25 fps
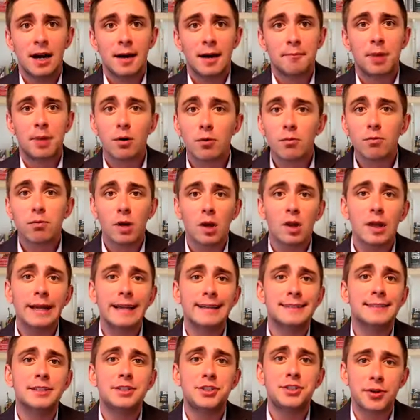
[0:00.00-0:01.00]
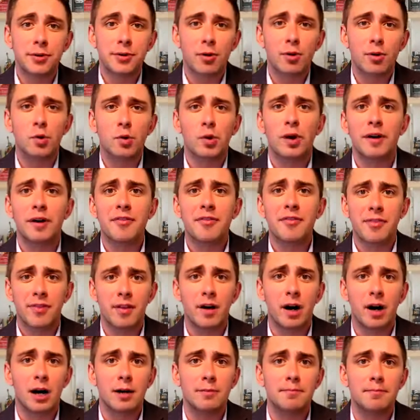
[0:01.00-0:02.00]
But really, as a general rule of
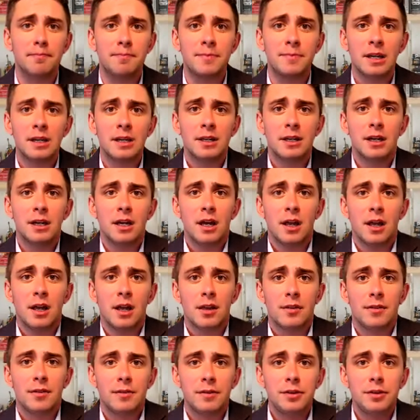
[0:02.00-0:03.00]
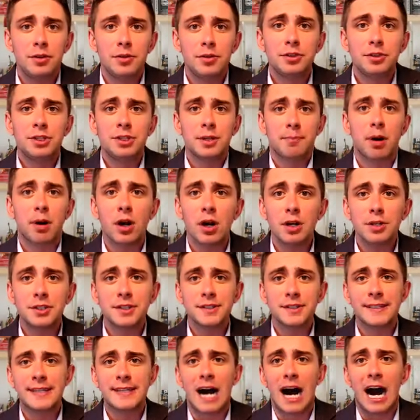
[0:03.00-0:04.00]
thumb, you should
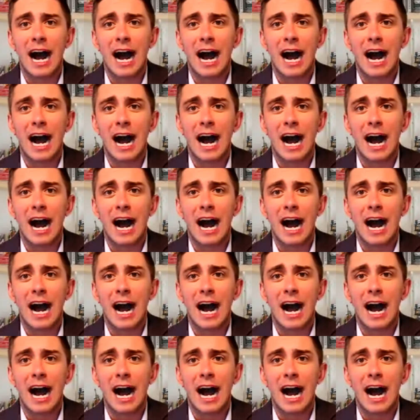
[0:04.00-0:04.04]
purchase an